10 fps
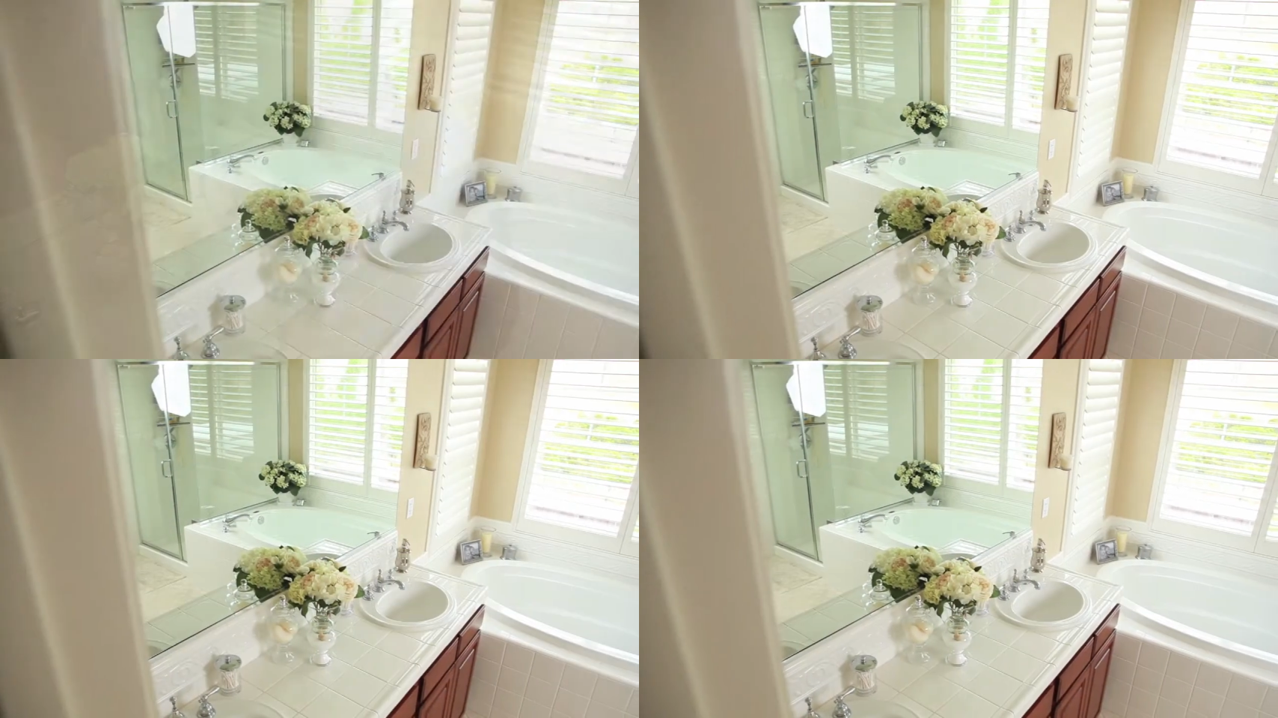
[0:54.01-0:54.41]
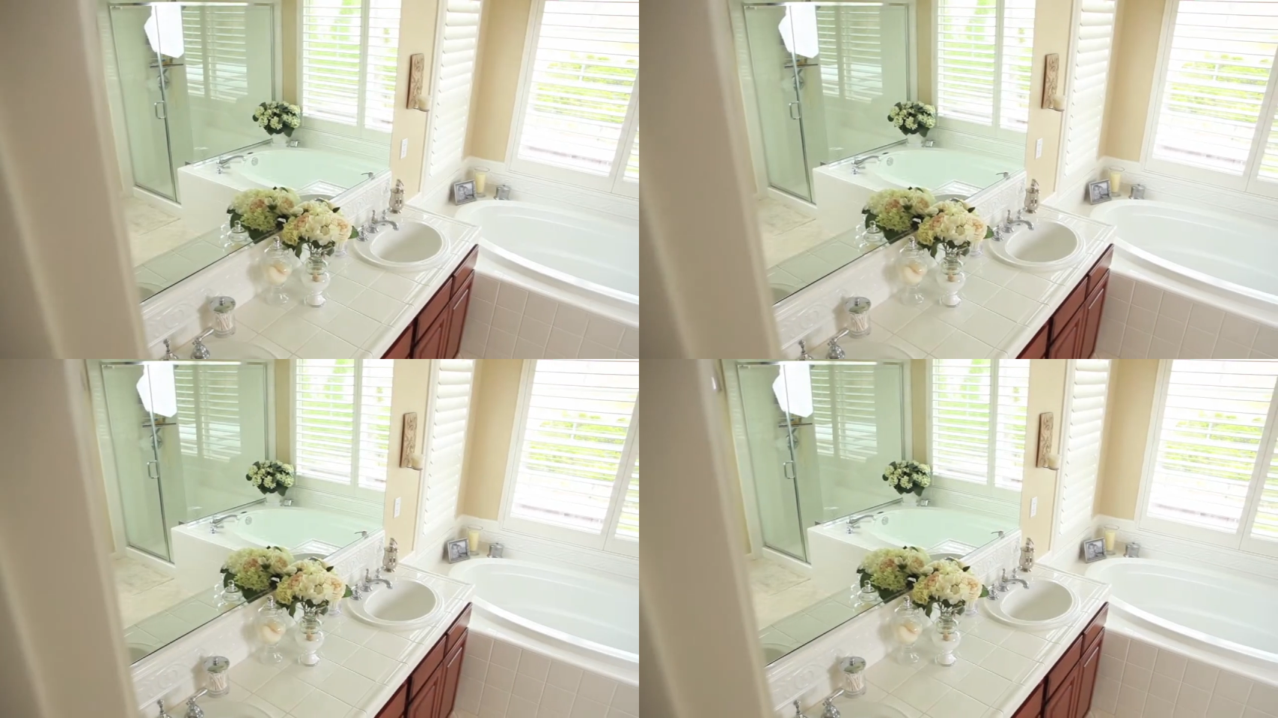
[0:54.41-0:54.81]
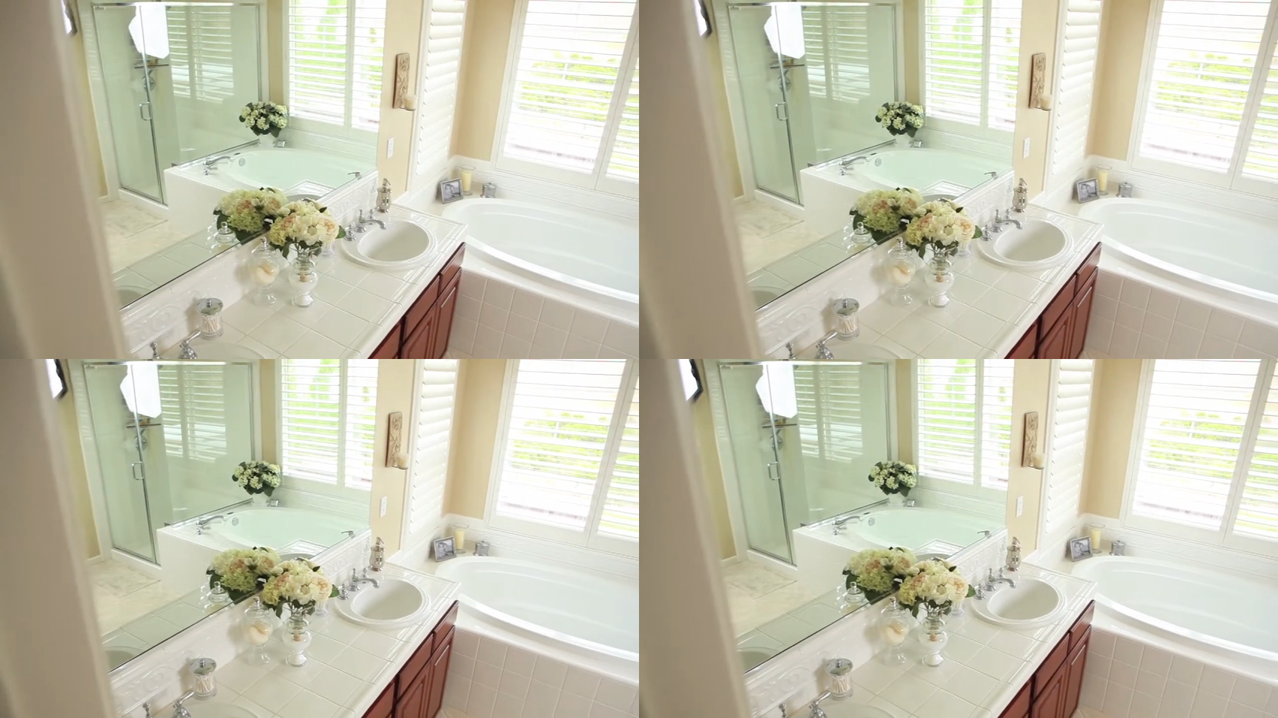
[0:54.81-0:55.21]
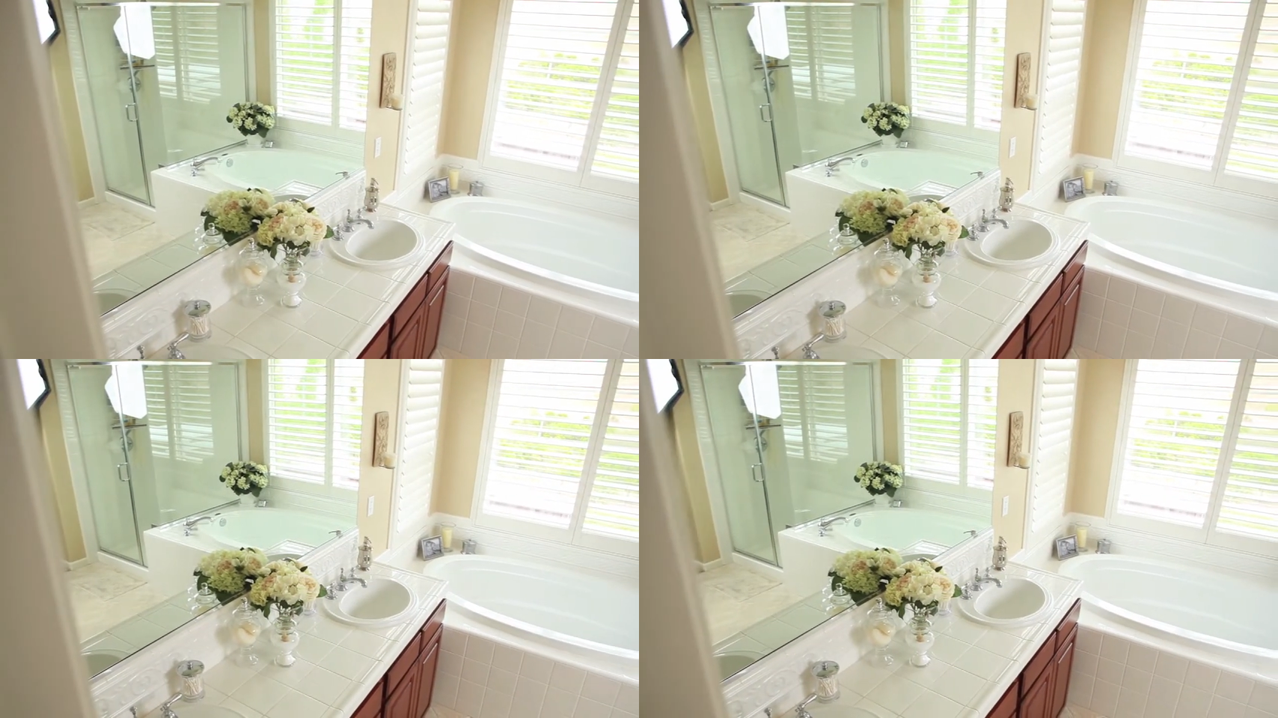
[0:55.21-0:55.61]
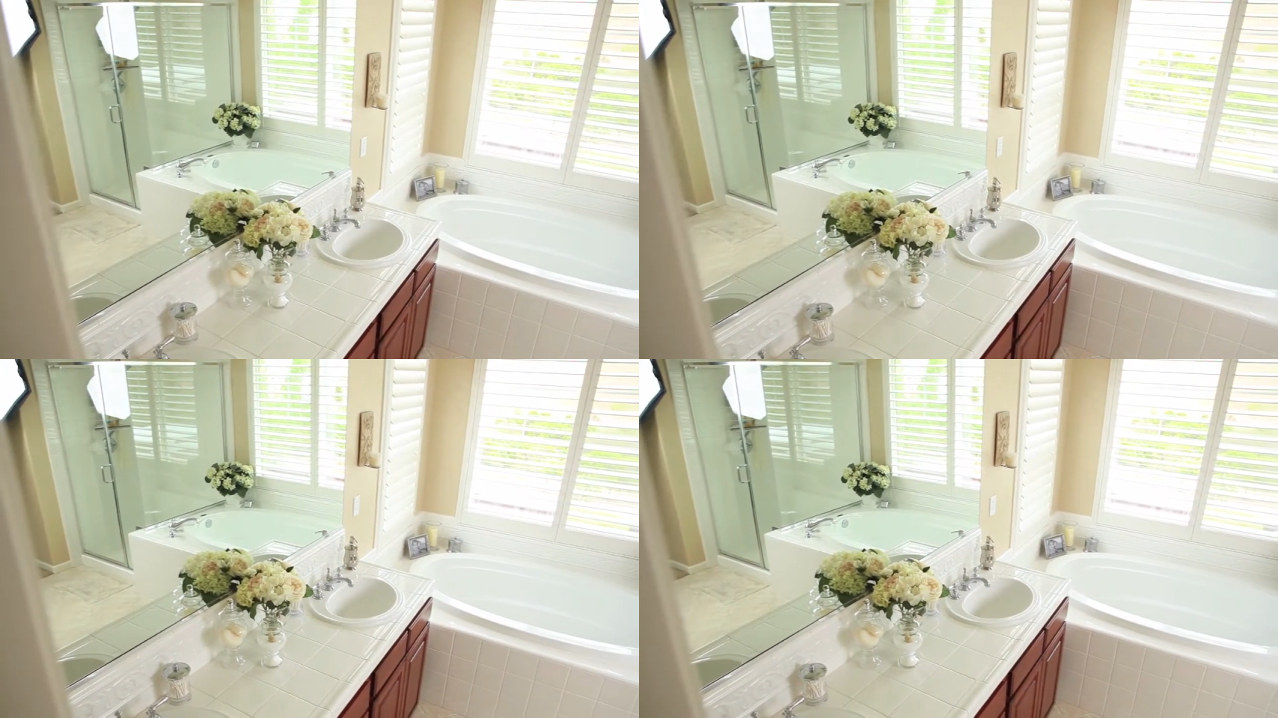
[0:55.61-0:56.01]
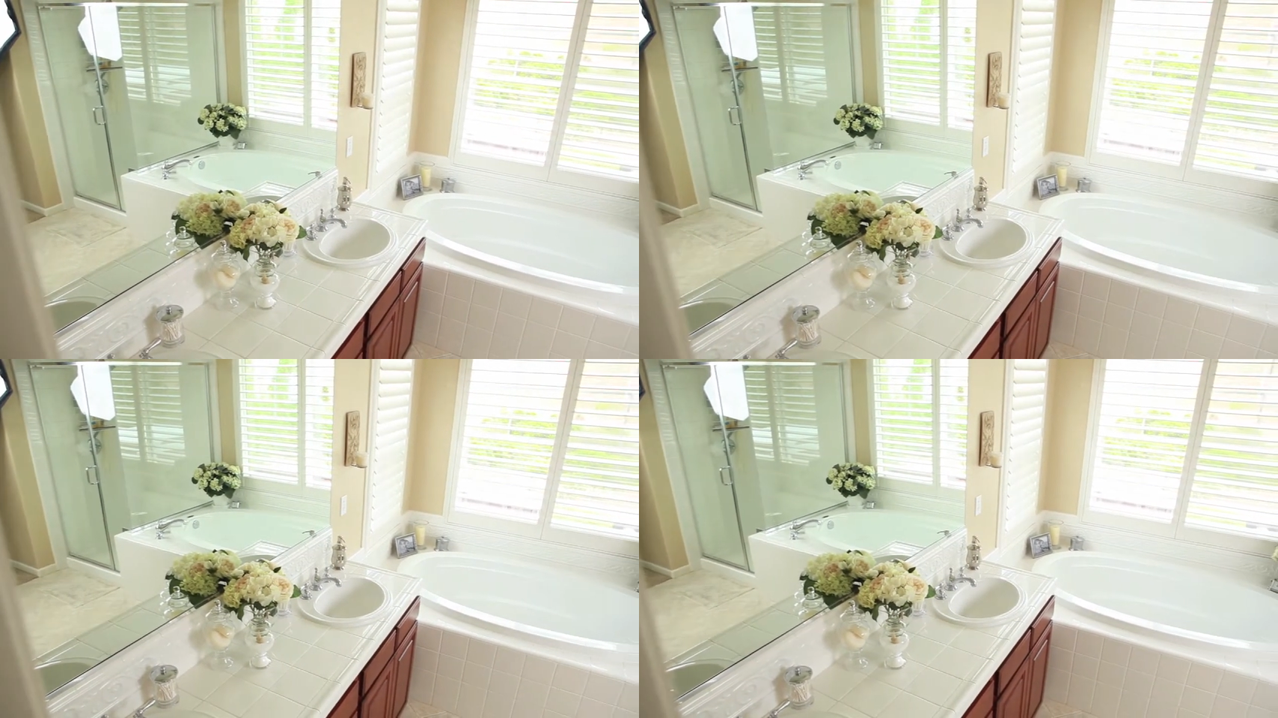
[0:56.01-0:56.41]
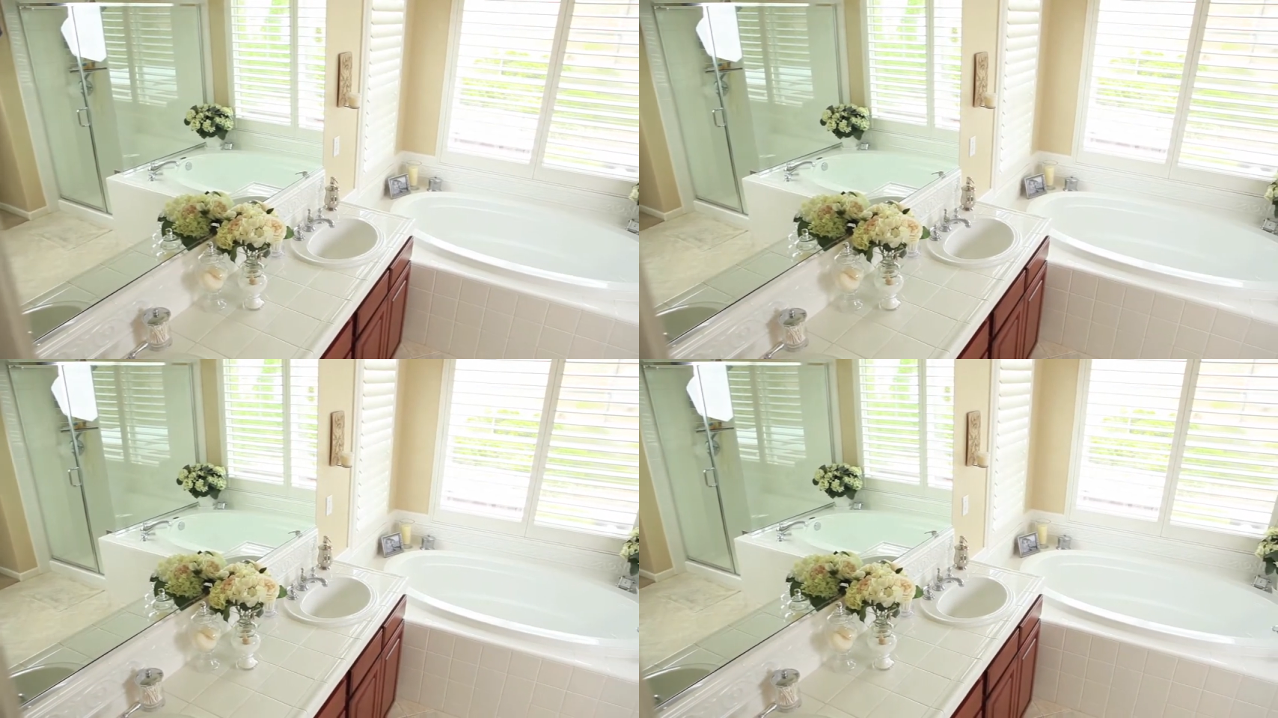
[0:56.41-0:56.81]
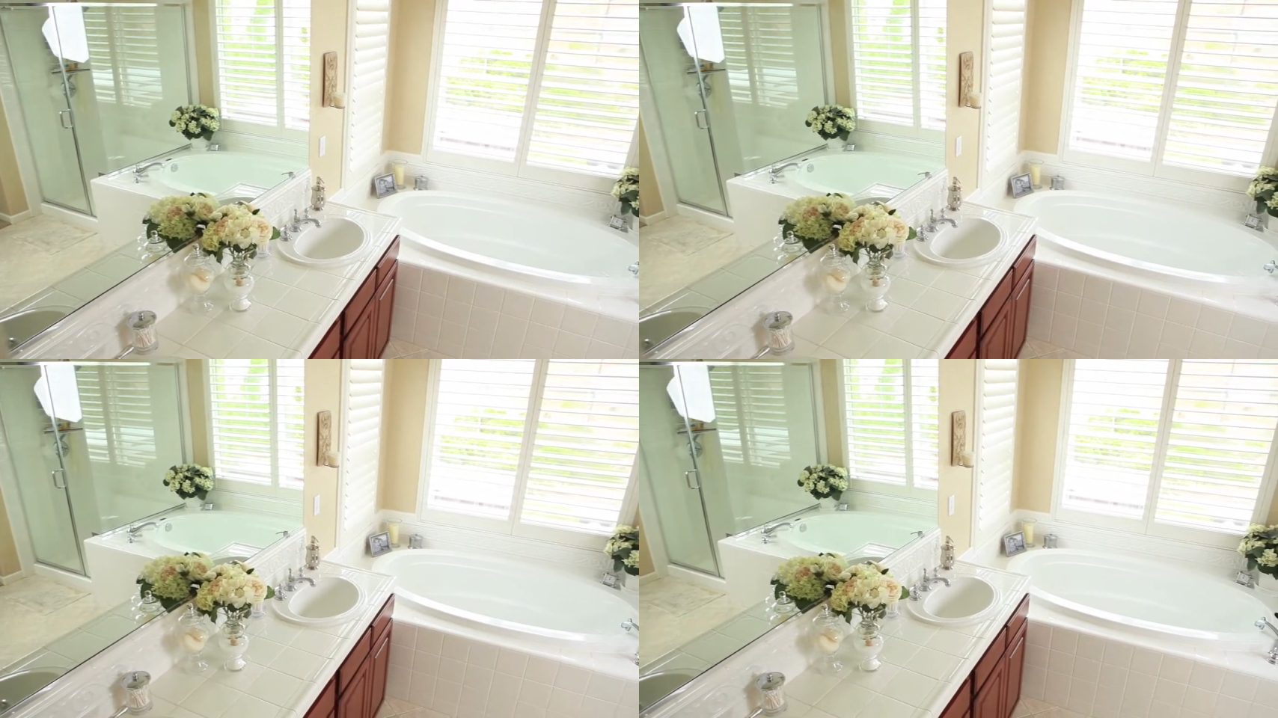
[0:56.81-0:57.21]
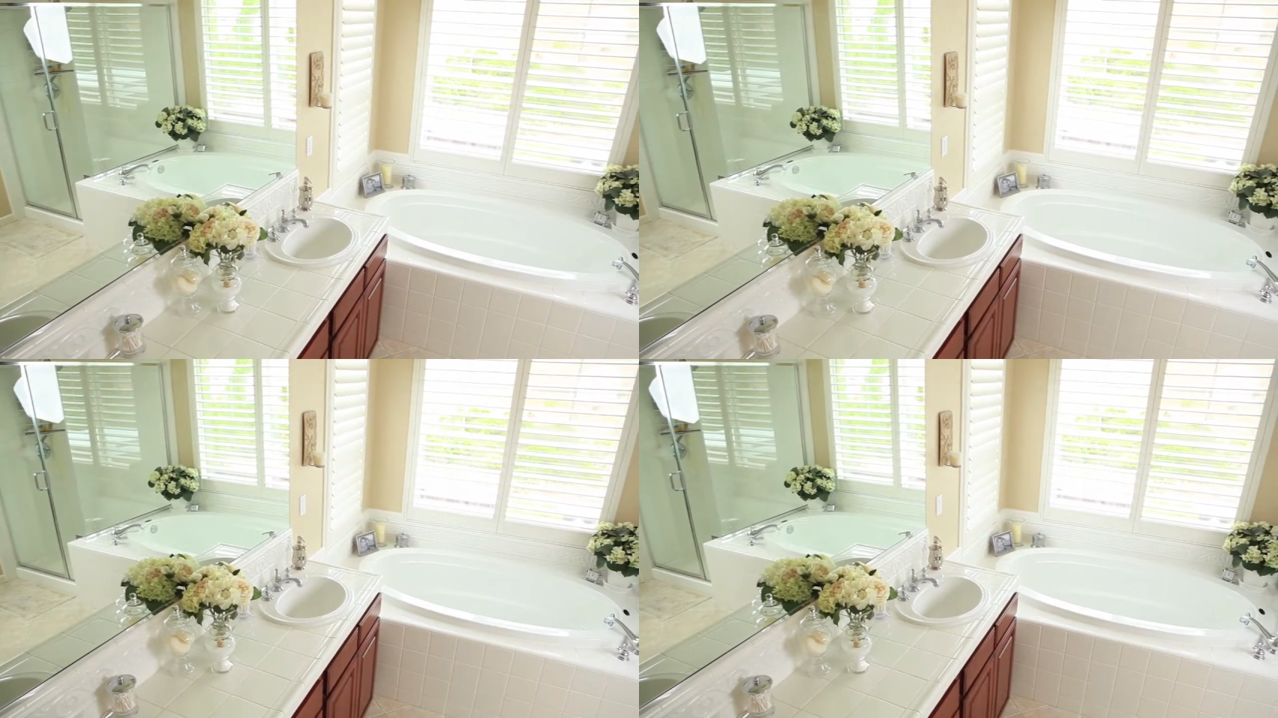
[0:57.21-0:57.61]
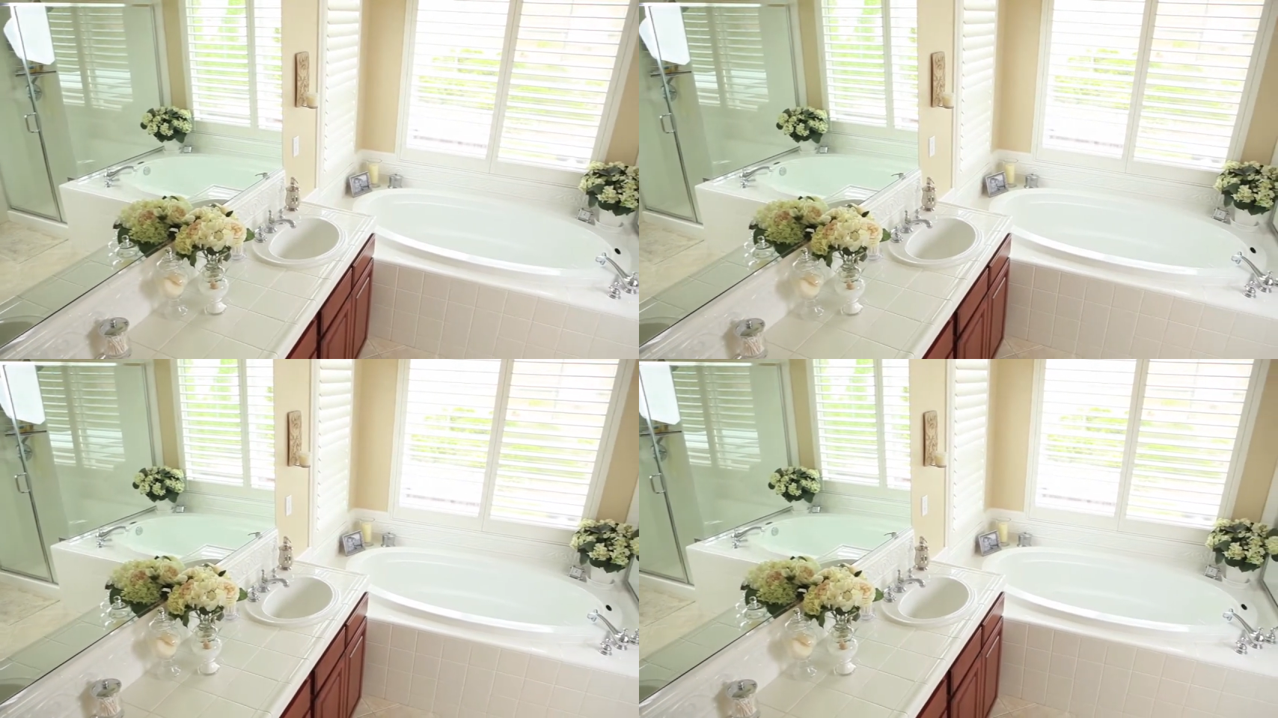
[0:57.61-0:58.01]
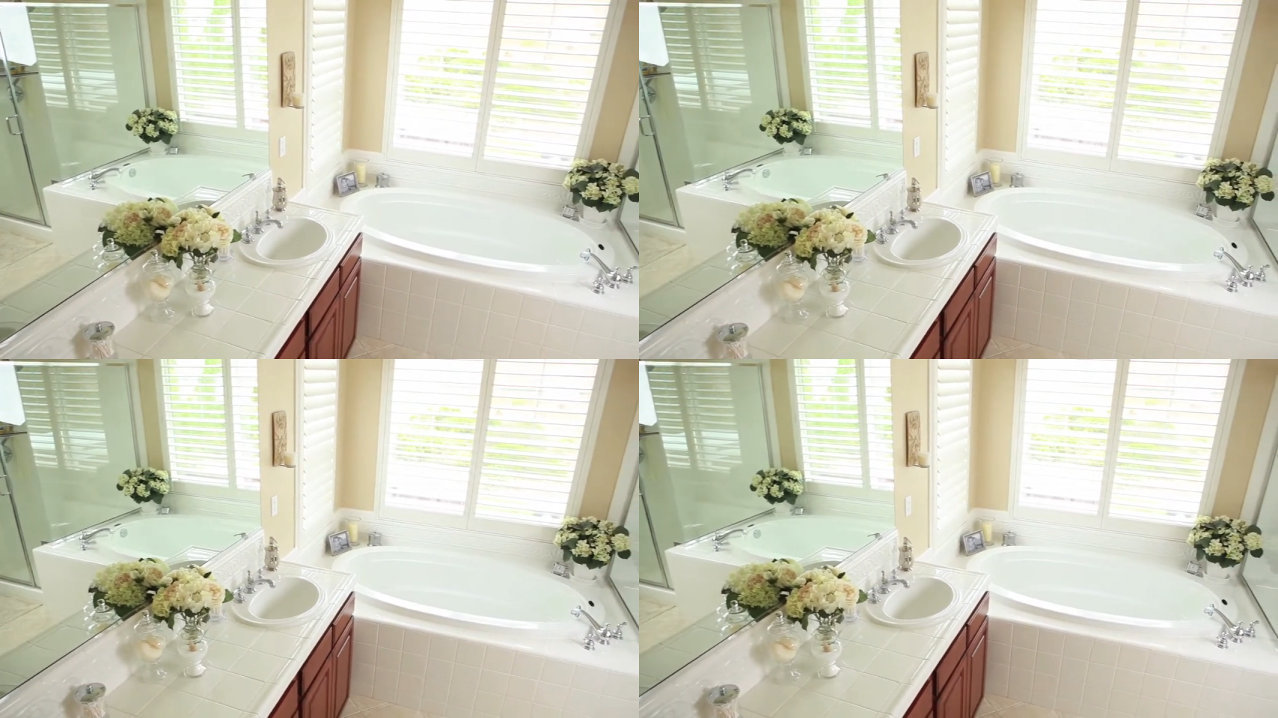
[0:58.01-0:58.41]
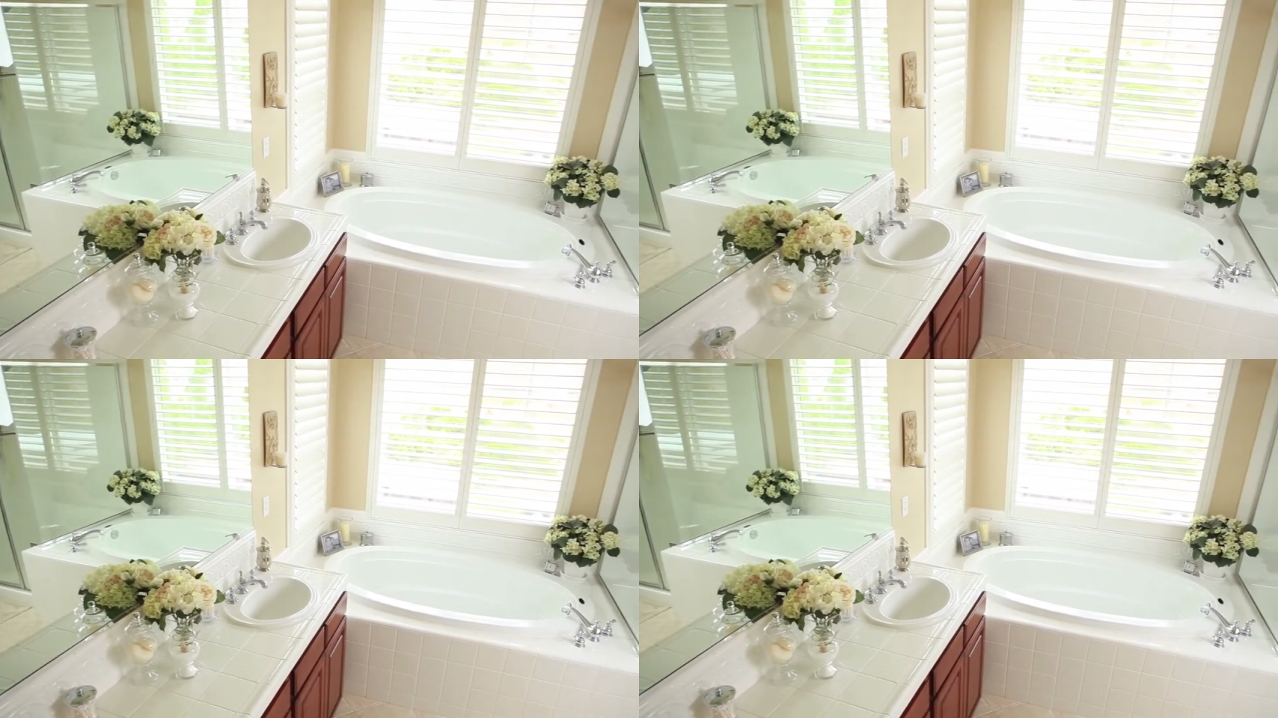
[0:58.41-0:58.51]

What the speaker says: No face is visible, so there are no lips to read.